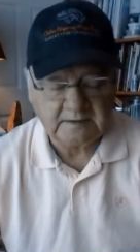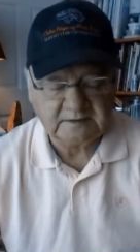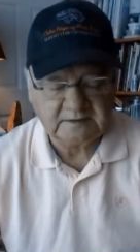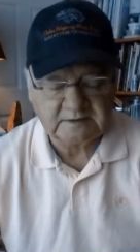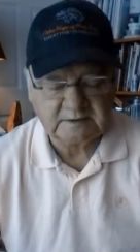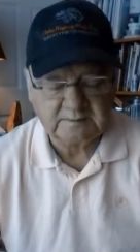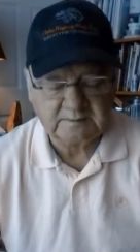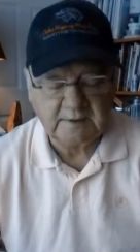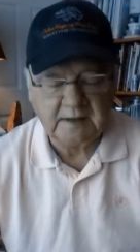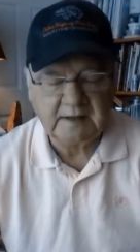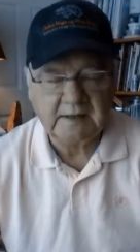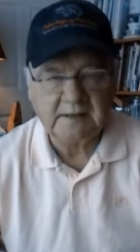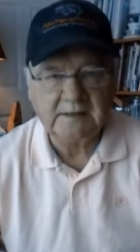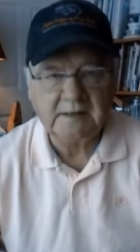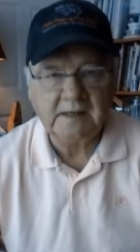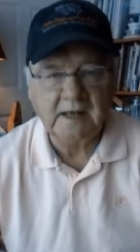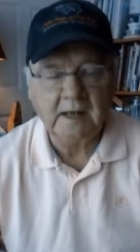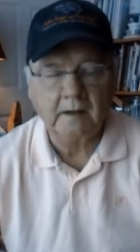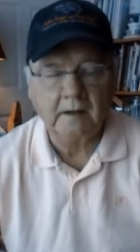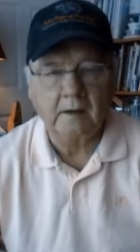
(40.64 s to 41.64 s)
Spain
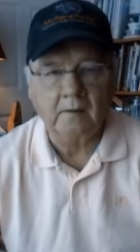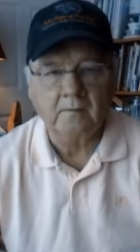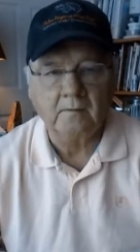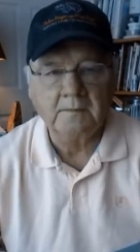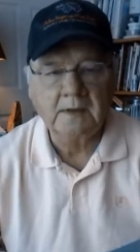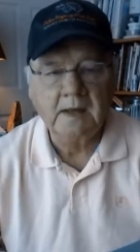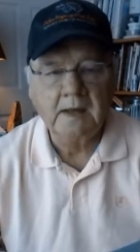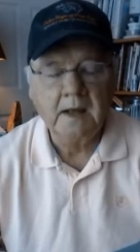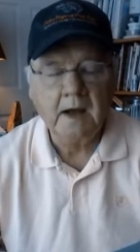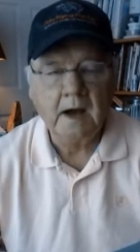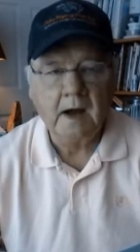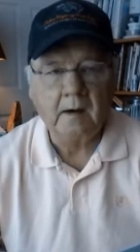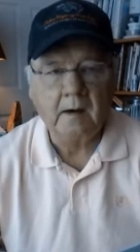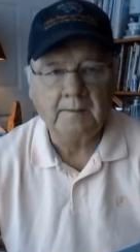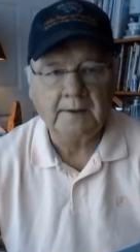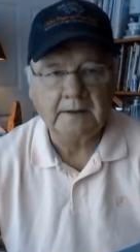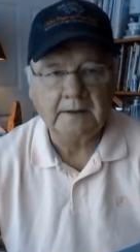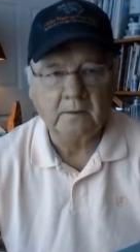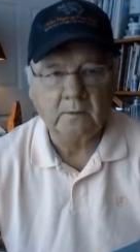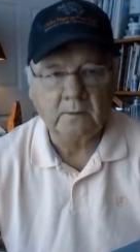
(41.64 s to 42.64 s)
Yellow. I'll
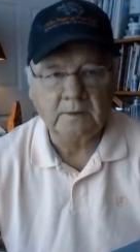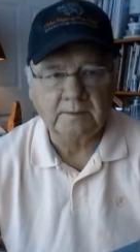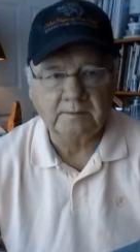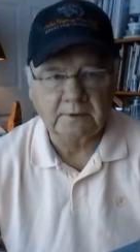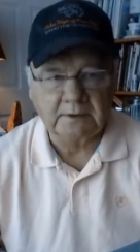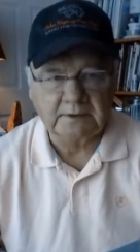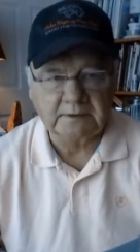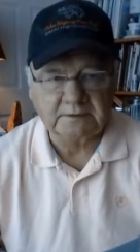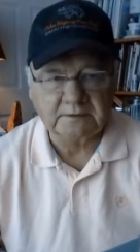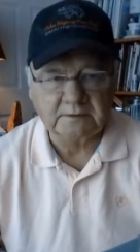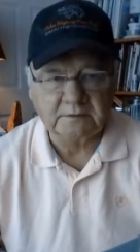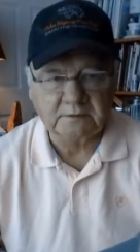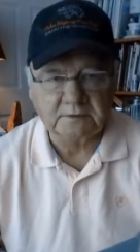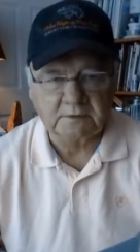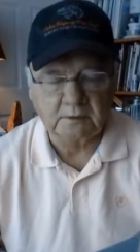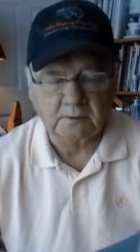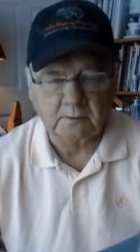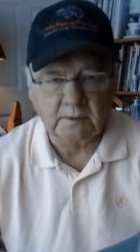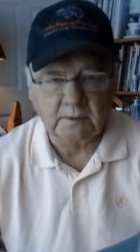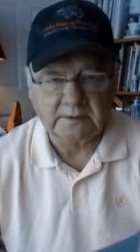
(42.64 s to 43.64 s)
make a win place and
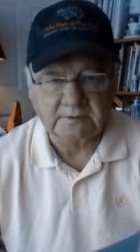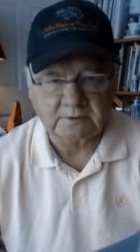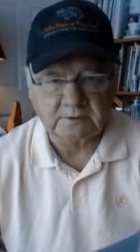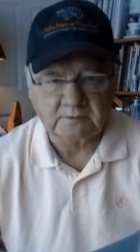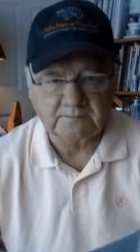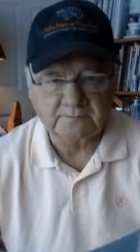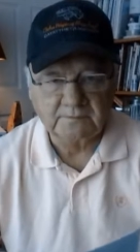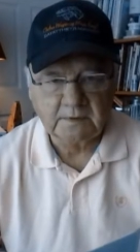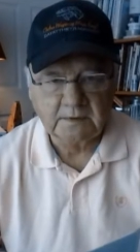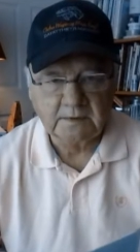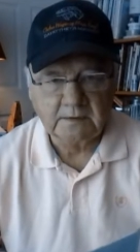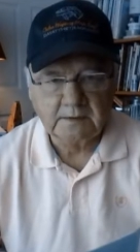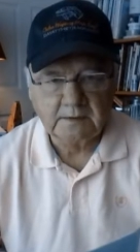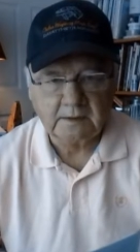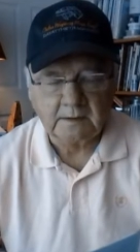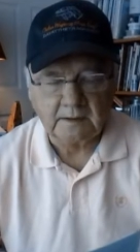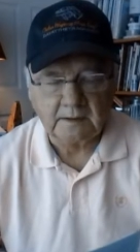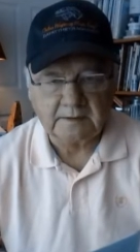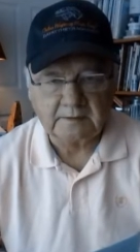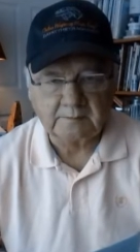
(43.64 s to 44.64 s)
show wager.
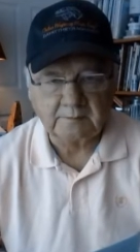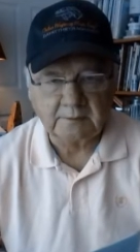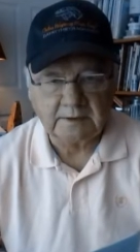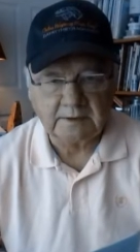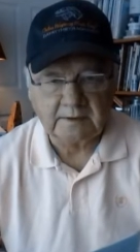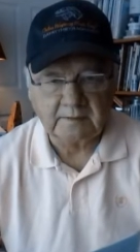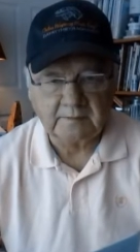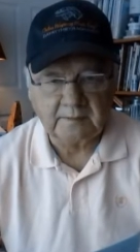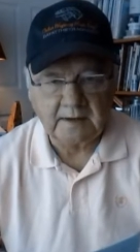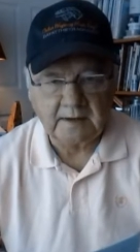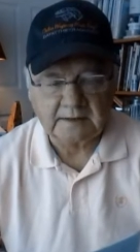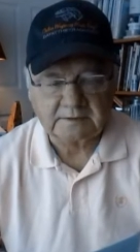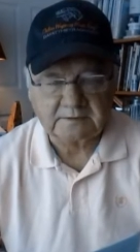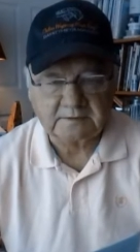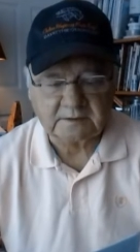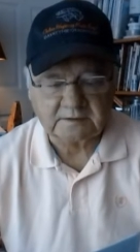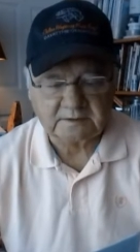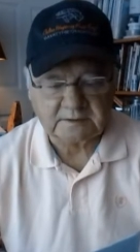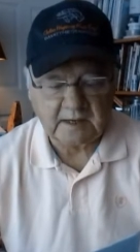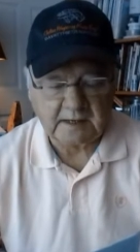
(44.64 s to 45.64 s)
I like to play the boxed
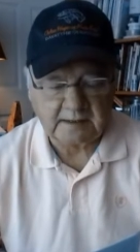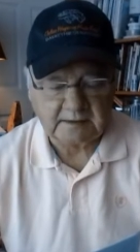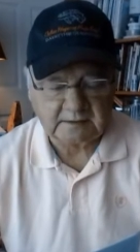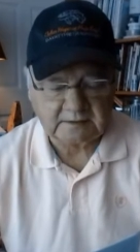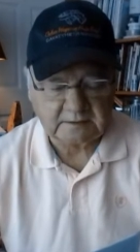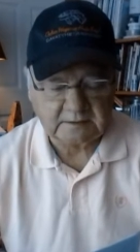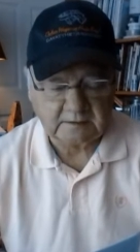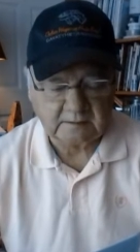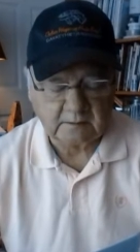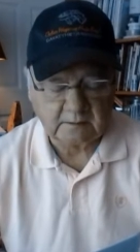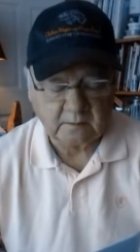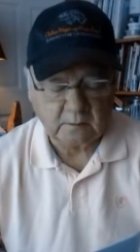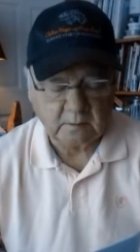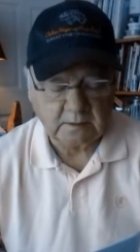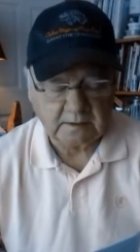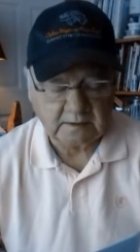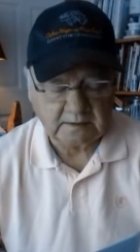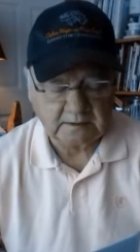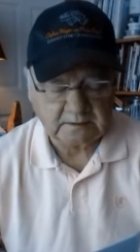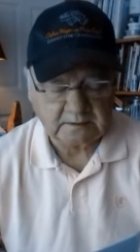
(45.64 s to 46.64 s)
exotics here at
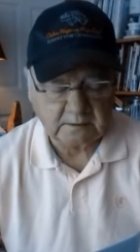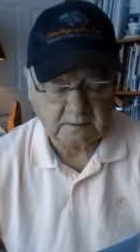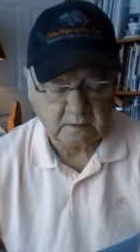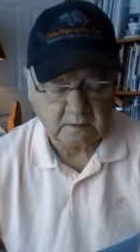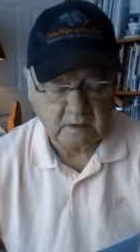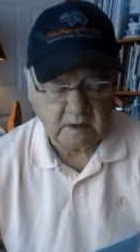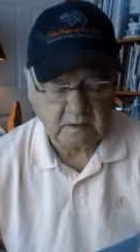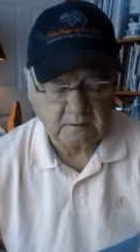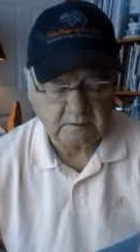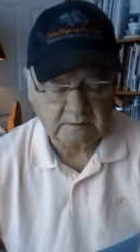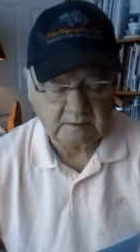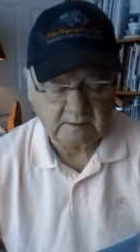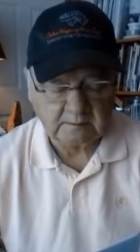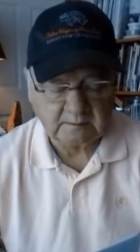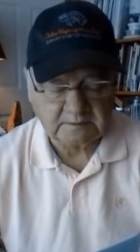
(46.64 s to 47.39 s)
Wheeling, so along with number